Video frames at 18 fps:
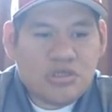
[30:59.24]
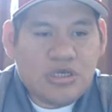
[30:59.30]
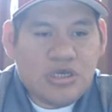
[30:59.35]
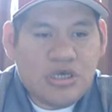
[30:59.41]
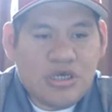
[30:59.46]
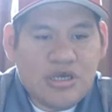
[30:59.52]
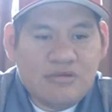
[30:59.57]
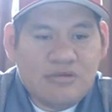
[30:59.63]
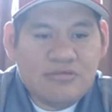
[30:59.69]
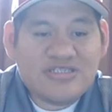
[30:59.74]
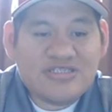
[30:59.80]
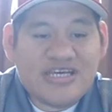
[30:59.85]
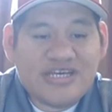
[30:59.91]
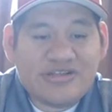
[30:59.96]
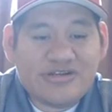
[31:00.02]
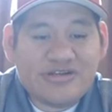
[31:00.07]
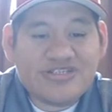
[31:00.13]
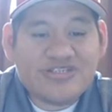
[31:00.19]
Looks
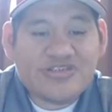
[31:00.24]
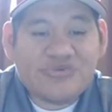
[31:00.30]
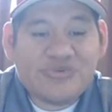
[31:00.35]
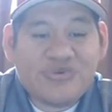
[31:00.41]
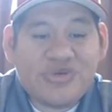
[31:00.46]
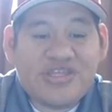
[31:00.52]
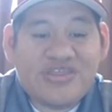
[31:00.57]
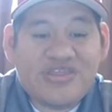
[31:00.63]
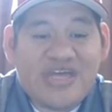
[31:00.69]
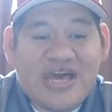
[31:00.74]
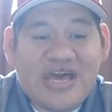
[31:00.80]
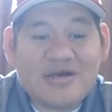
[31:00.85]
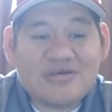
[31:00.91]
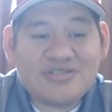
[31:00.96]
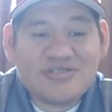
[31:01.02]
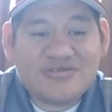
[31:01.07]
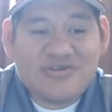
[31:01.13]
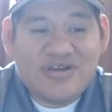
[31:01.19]
like there's
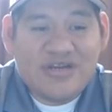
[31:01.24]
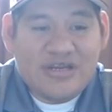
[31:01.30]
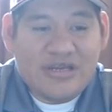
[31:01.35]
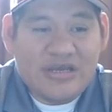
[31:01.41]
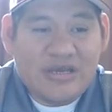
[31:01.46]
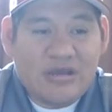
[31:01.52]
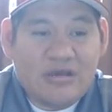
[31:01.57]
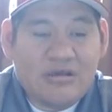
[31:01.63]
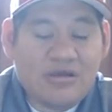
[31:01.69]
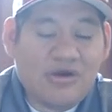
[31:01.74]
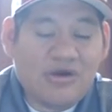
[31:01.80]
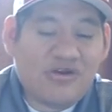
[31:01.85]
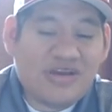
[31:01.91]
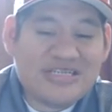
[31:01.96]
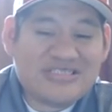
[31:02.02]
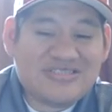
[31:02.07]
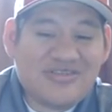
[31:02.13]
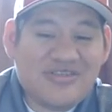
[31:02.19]
3,000 right now.
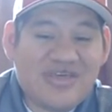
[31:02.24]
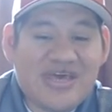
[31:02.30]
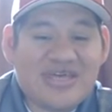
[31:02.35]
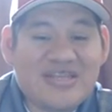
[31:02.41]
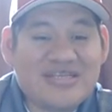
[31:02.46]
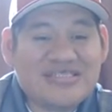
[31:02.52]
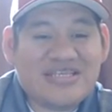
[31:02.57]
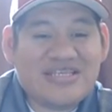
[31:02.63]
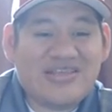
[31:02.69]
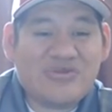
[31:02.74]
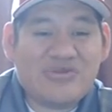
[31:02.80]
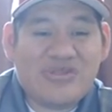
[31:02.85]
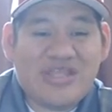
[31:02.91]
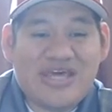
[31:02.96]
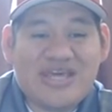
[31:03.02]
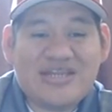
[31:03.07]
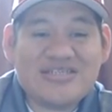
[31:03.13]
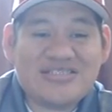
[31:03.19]
Okay, so that is a
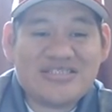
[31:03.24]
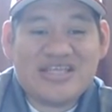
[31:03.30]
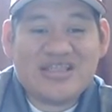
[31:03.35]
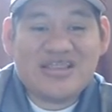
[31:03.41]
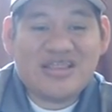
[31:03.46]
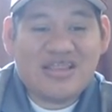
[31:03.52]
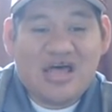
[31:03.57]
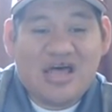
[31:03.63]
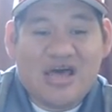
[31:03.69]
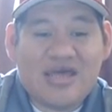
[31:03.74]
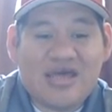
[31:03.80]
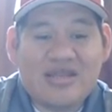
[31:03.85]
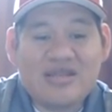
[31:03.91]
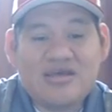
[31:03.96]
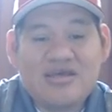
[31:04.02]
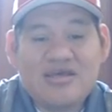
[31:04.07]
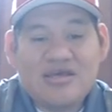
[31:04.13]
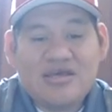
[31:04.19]
lot.
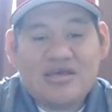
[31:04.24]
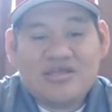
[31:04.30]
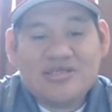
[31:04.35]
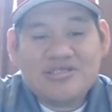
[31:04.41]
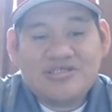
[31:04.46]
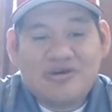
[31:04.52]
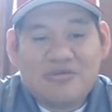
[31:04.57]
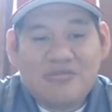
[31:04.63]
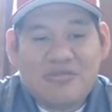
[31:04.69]
So